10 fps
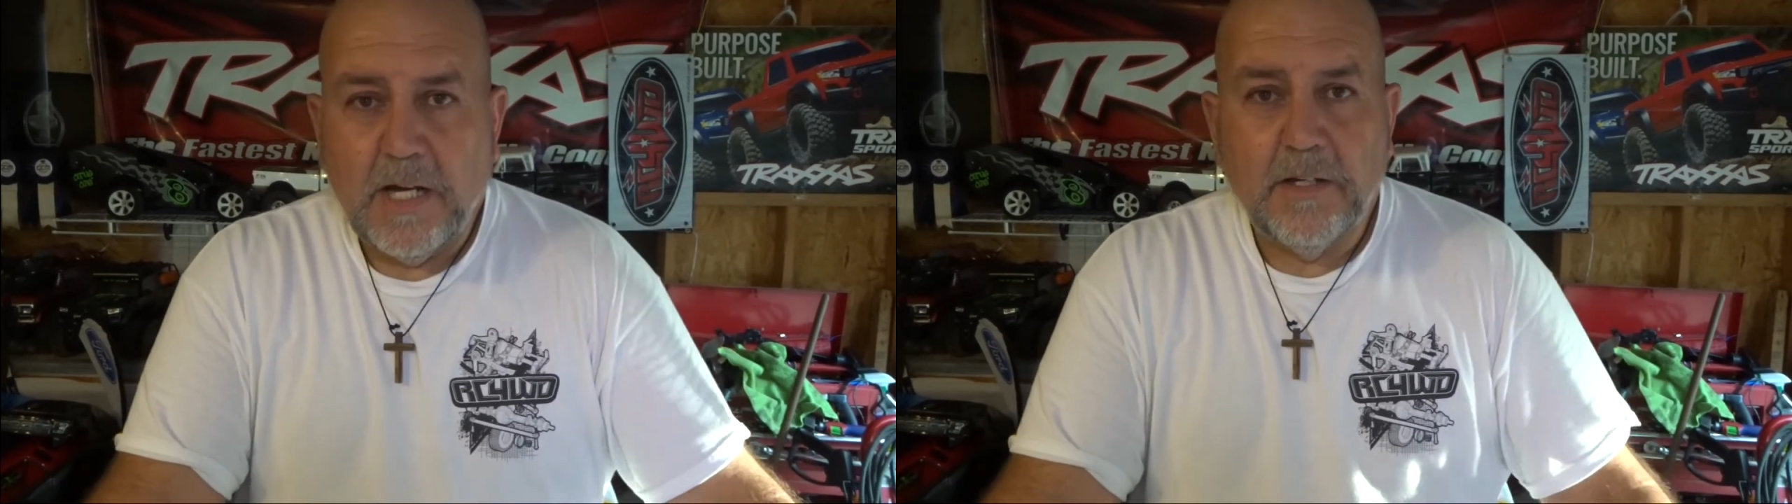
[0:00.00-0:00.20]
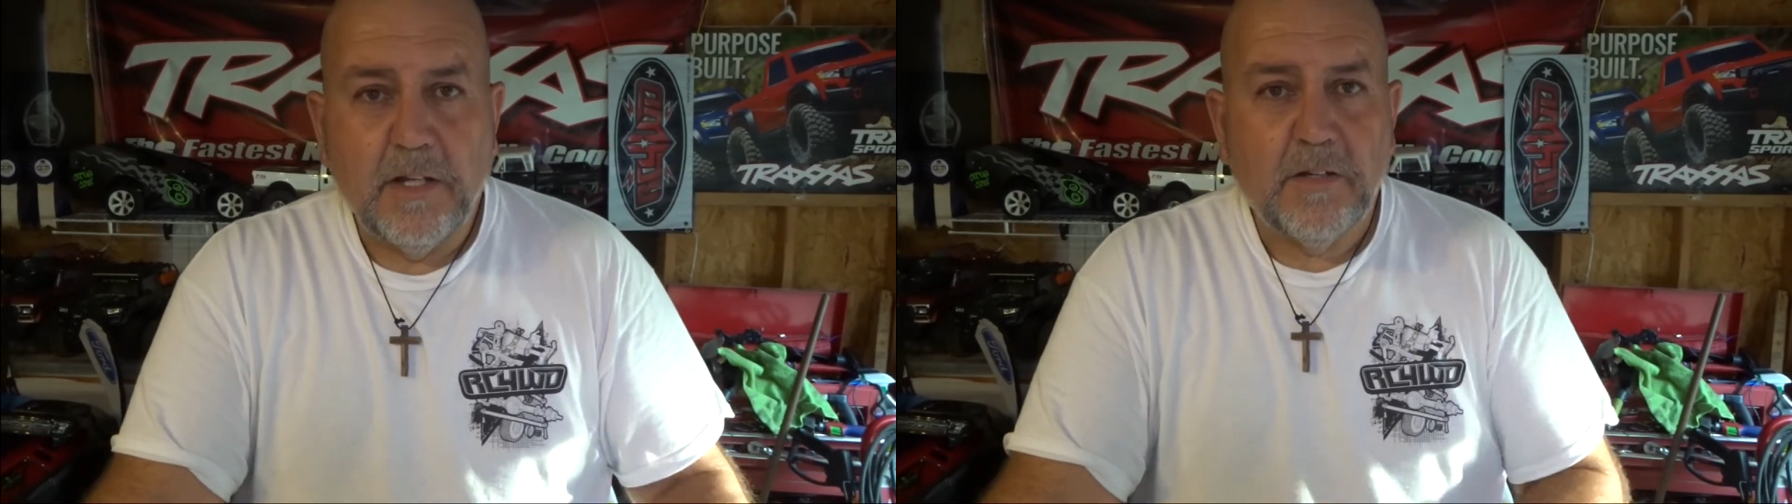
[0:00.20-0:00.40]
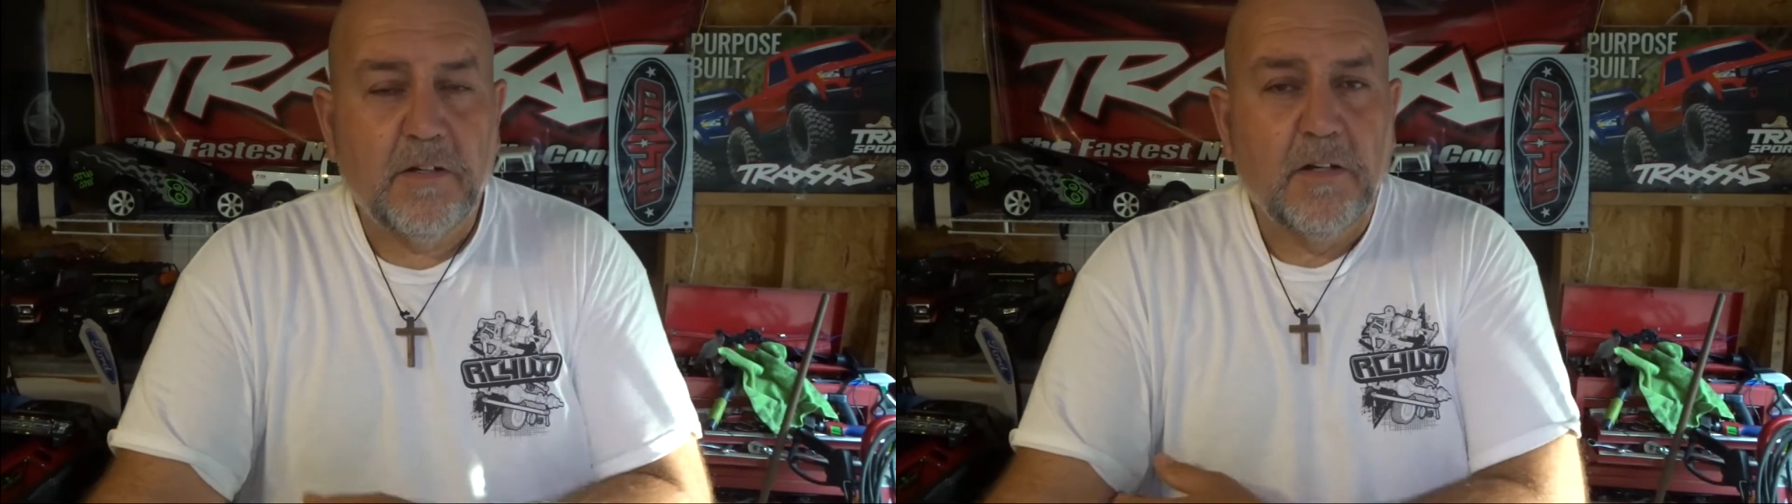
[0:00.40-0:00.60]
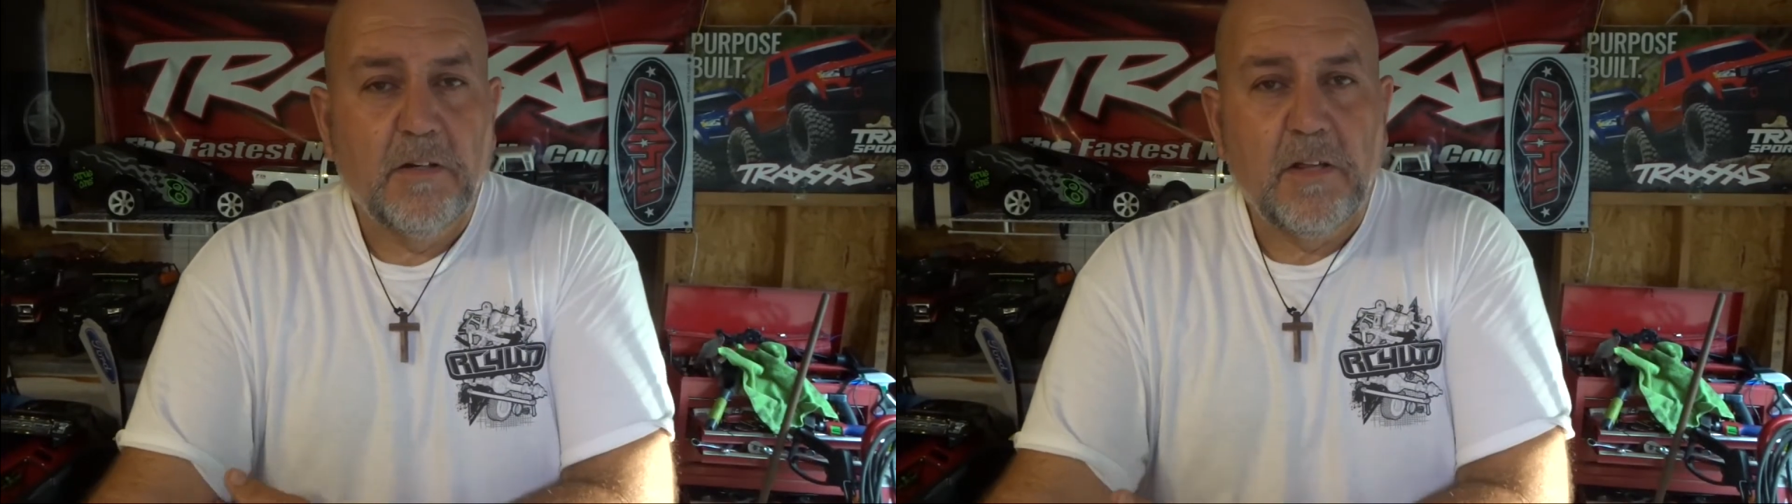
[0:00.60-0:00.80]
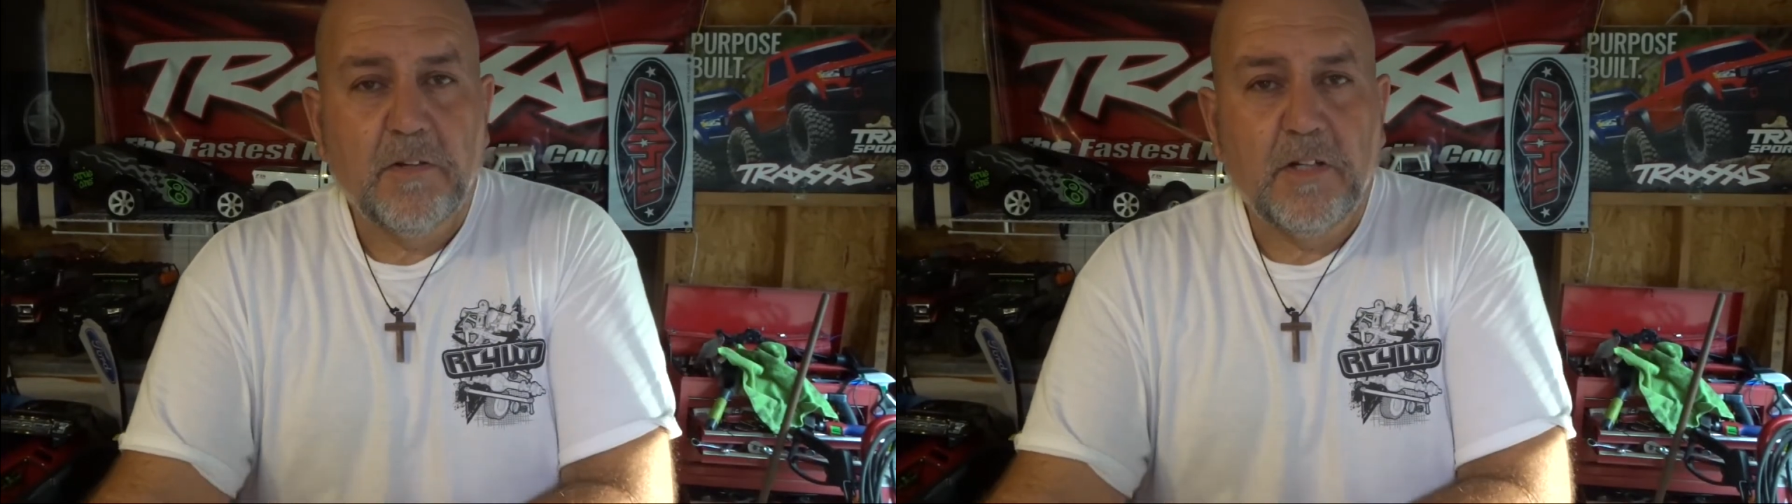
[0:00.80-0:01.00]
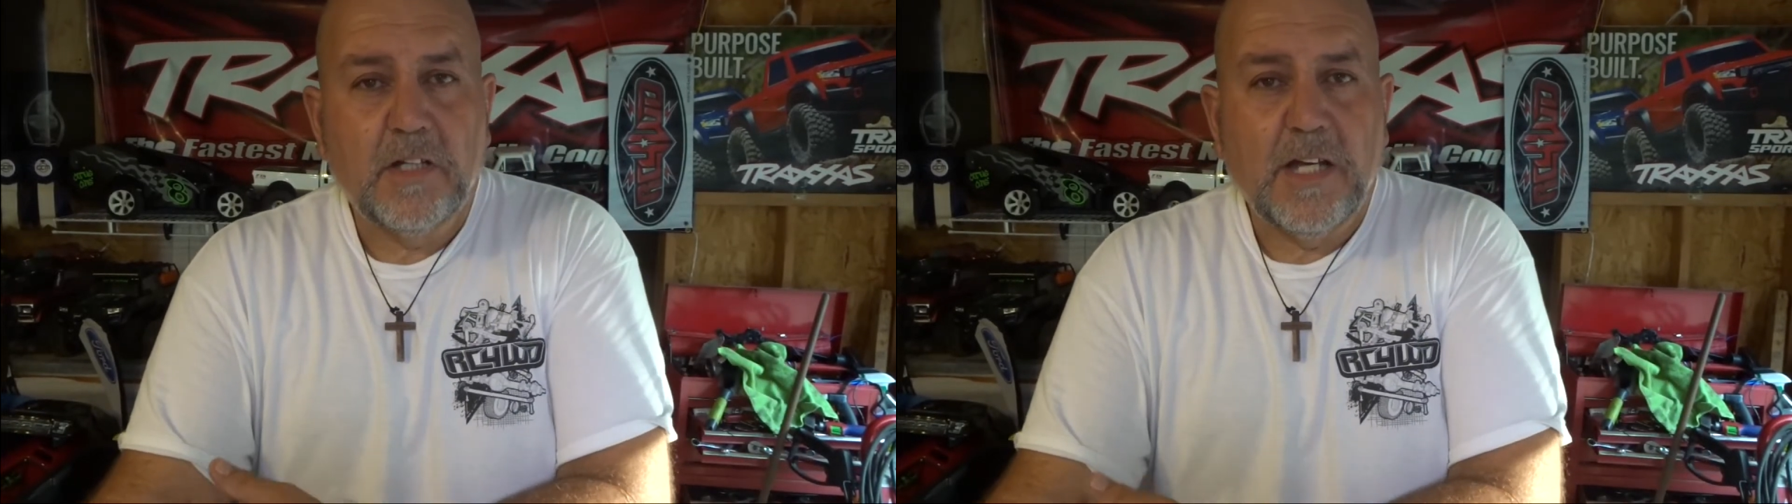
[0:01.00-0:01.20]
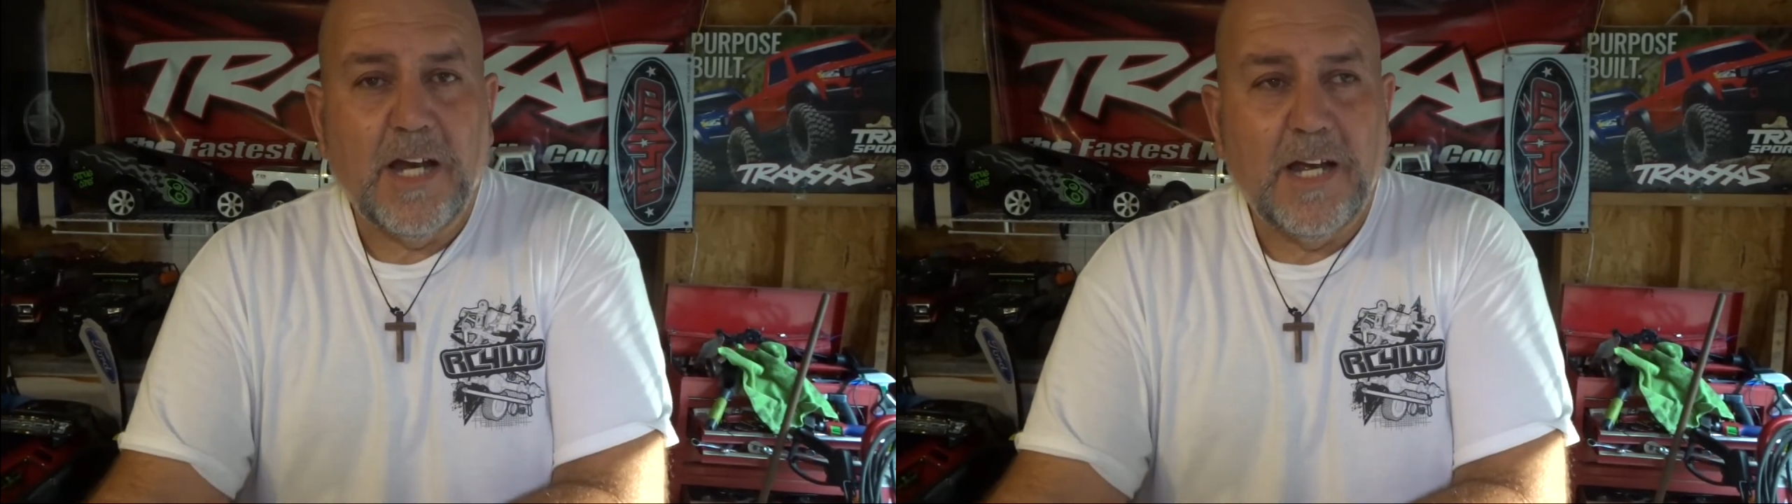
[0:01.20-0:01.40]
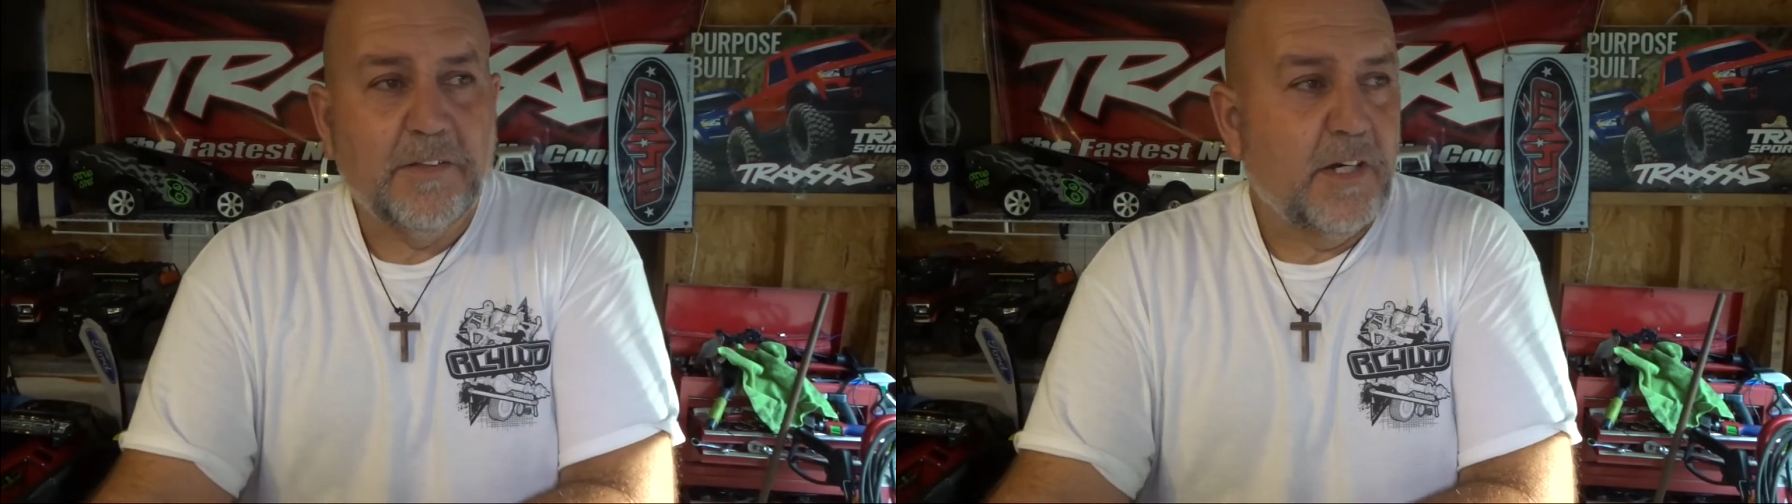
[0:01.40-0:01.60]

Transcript: Another good guy out